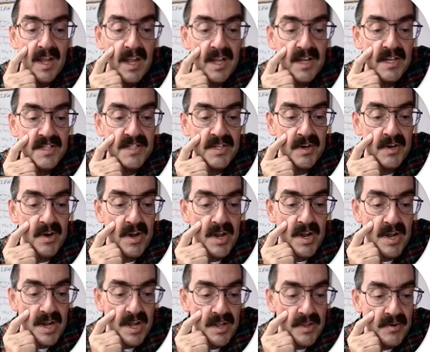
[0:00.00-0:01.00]
Is there
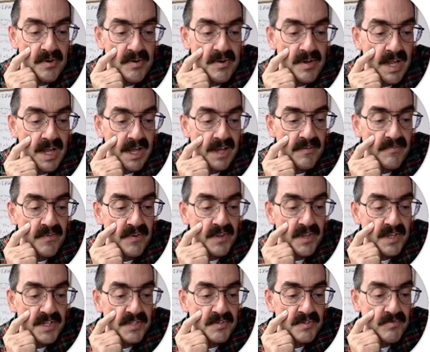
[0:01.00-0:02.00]
another name for
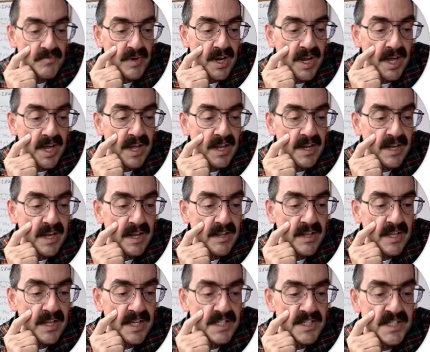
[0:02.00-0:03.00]
this ray? Now
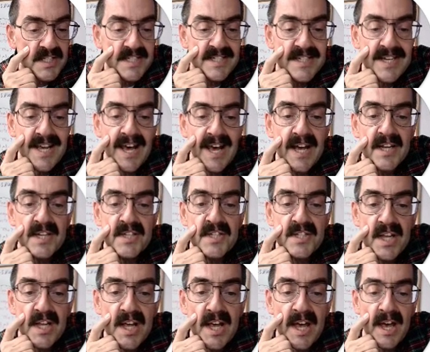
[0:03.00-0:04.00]
let's
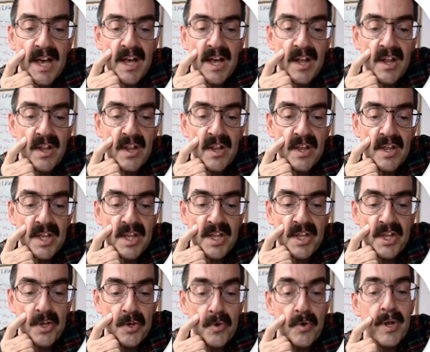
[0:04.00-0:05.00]
test LU.
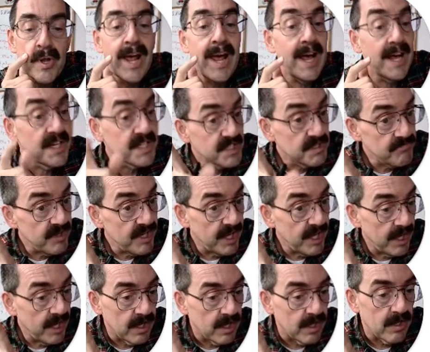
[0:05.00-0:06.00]
It has to be
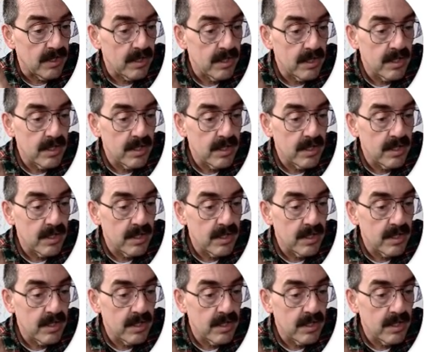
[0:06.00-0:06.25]
L.